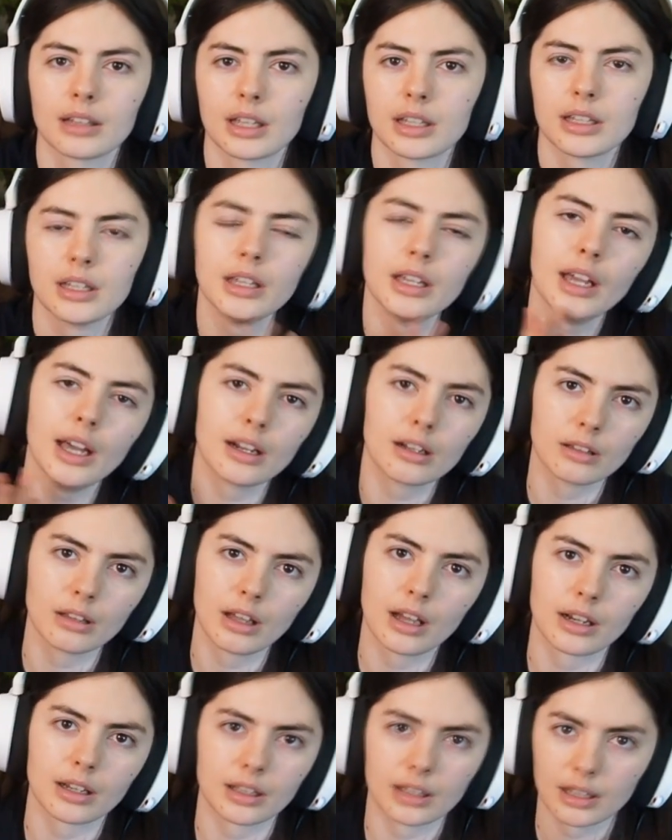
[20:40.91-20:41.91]
Like, he had a
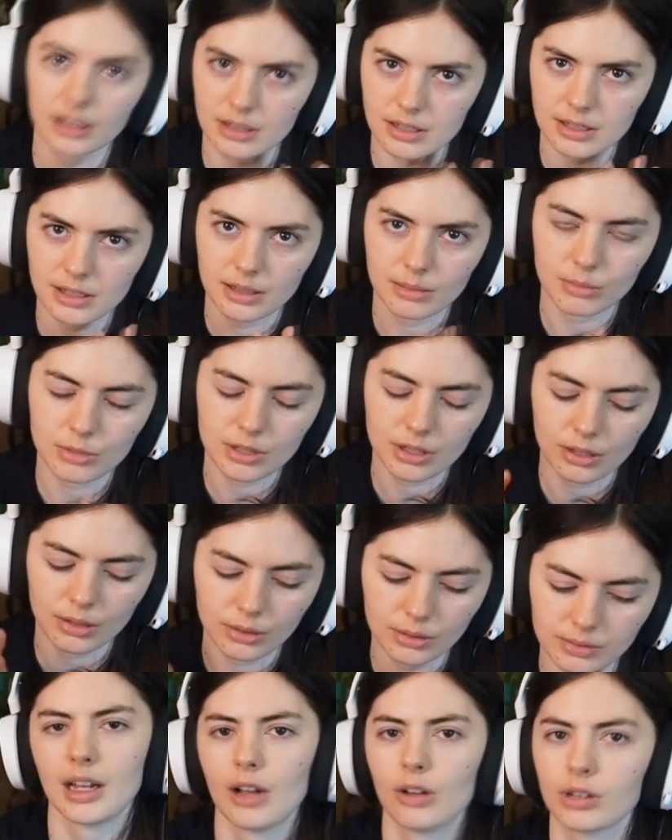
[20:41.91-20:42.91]
lot against him,
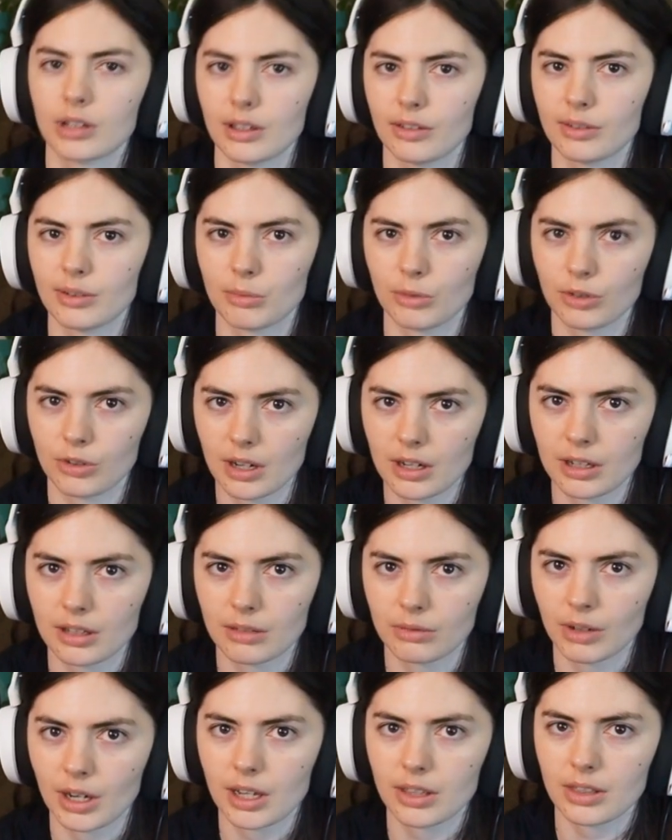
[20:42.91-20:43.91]
so I'll give him
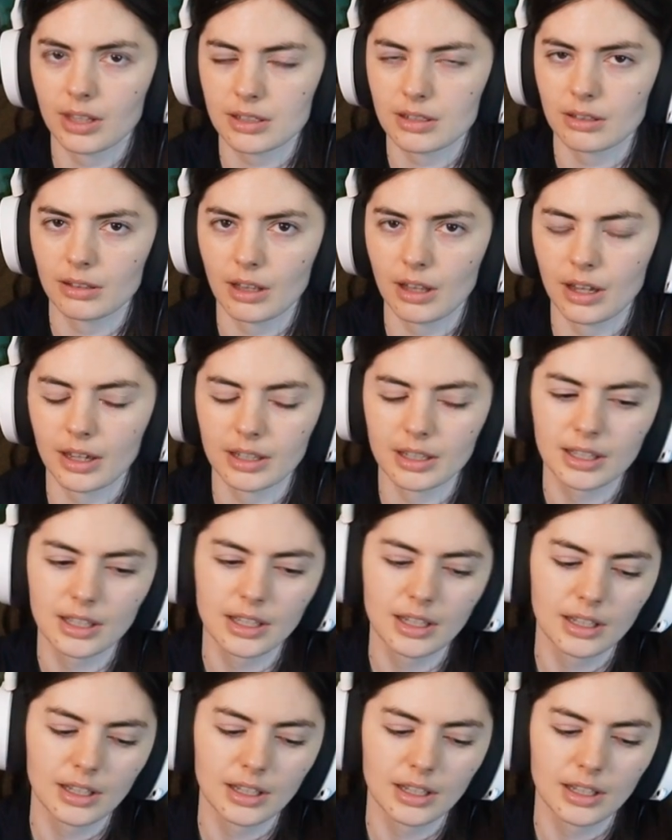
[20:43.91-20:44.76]
credit, right? That's a lot.